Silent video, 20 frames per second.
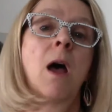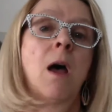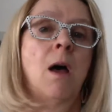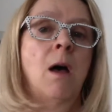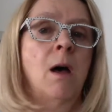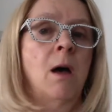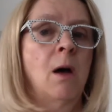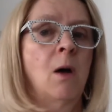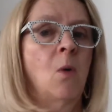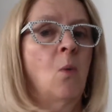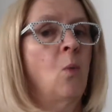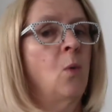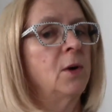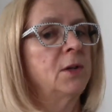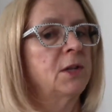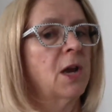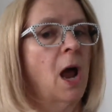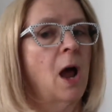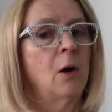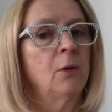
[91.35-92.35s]

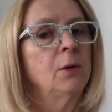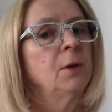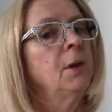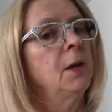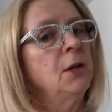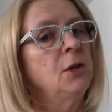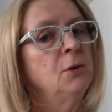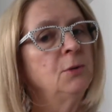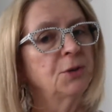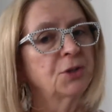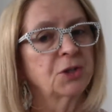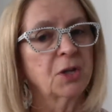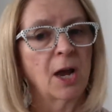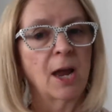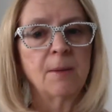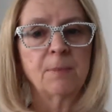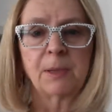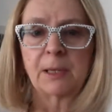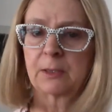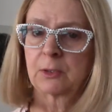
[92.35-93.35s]
How do they use
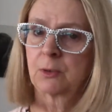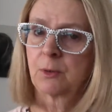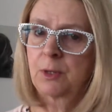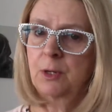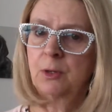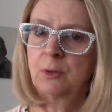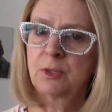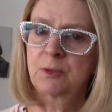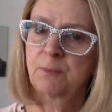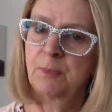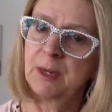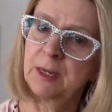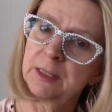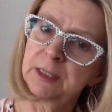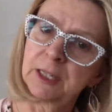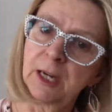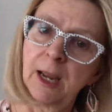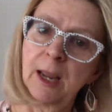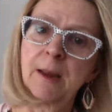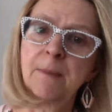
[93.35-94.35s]
type? Like, do they use big
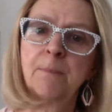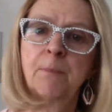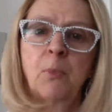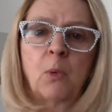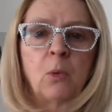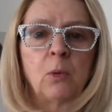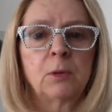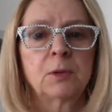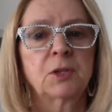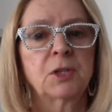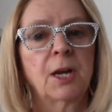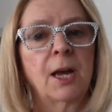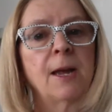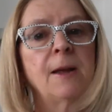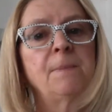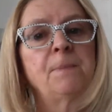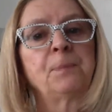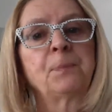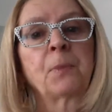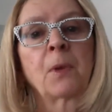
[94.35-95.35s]
type, bold
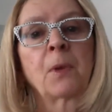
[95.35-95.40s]
type?